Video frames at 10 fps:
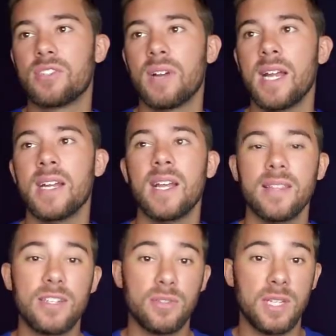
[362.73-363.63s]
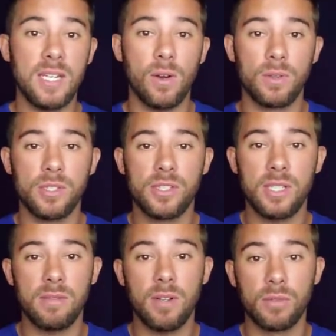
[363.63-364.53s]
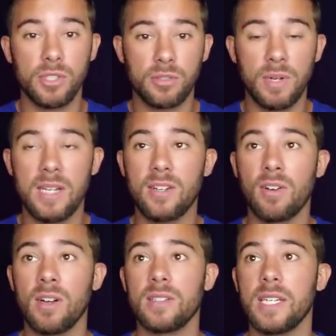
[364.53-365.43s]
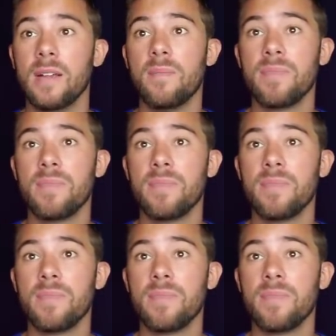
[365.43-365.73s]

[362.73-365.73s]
trade that you see on your screen currently.